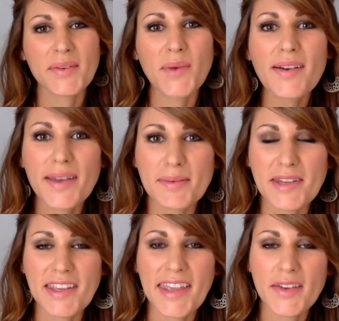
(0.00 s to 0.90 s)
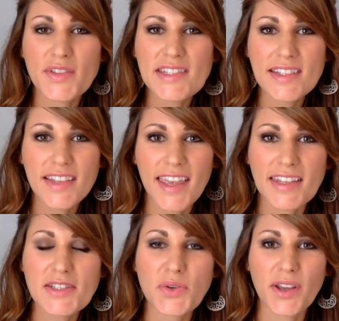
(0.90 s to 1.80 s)
welcome to Canvas and
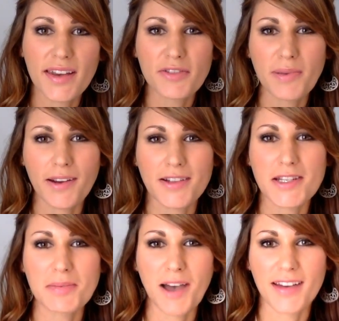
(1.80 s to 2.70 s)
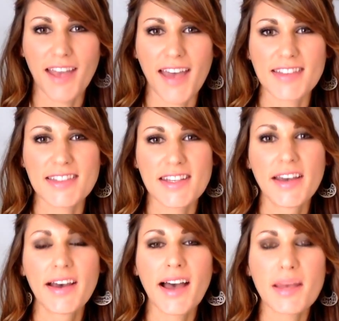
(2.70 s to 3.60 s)
Clay's Creative Parenting Podcast.
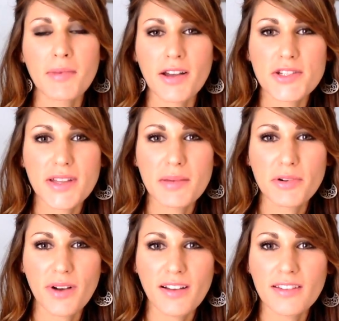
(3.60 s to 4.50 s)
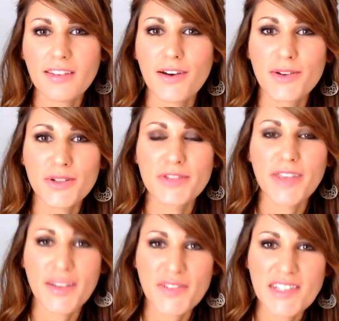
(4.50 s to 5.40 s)
I'm Anjale Perrault, the owner of
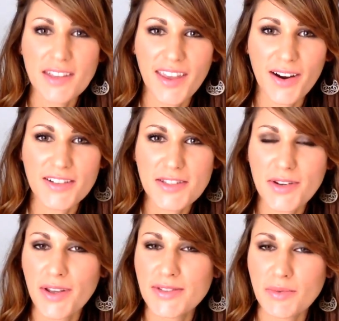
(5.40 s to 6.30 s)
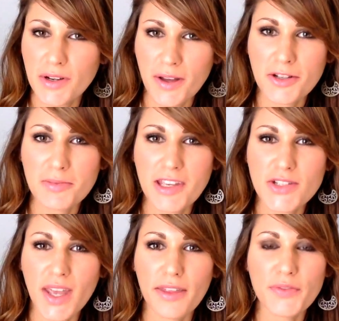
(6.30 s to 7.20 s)
Canvas and Clay Art Studios in Redondo
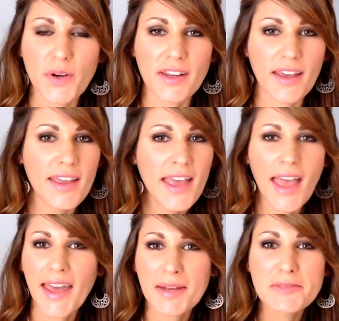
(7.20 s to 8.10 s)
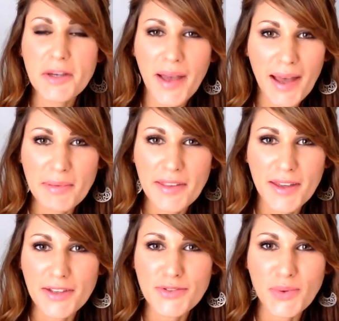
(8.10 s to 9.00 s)
Beach, California, and I'm so happy
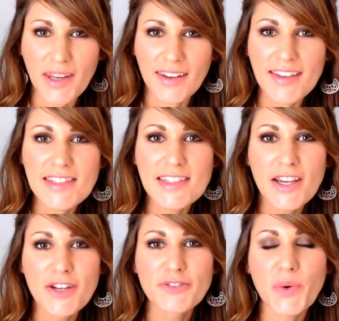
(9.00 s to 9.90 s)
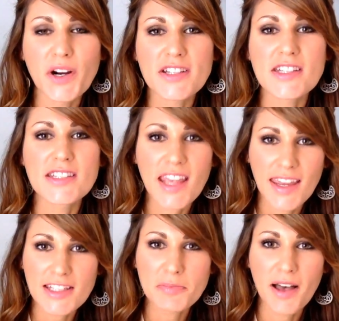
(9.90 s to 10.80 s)
that you've joined us for
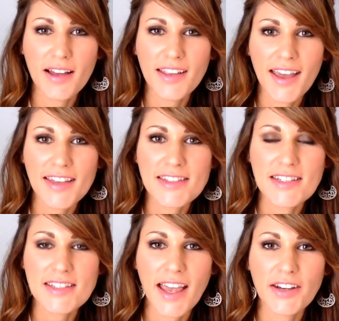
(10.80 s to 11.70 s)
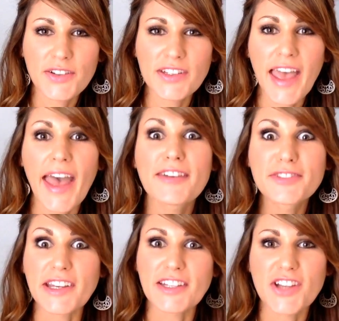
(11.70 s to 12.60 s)
today's podcast entitled
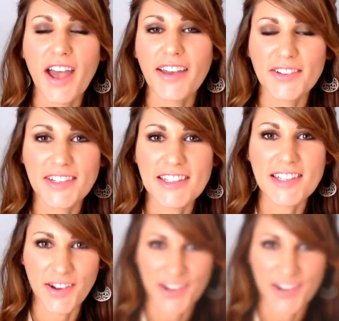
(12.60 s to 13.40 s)
Every Child is an